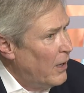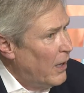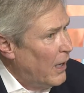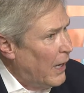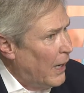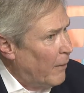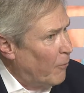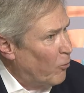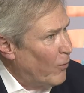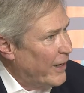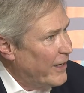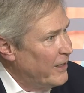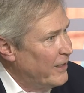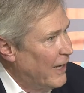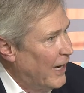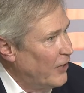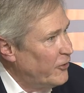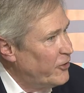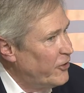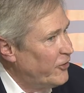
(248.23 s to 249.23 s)
um,
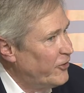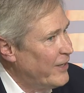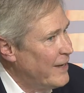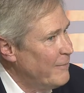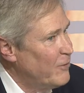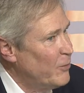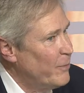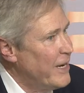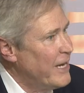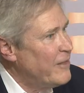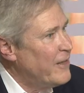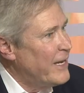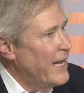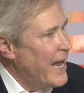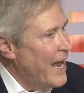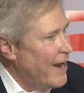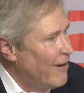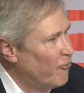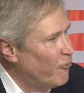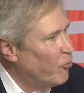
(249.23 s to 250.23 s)
recognized, it seemed to me that
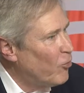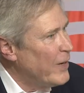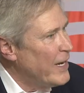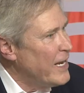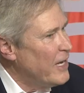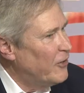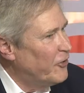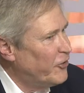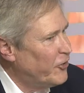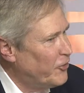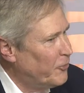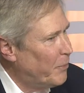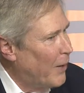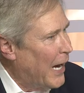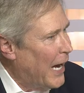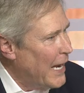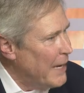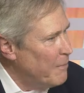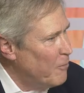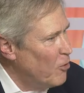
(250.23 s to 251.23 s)
every
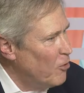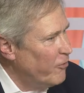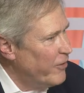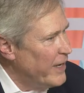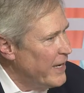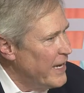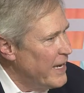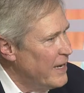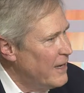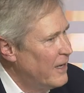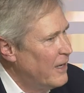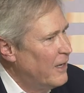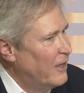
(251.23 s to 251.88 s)
spy movie,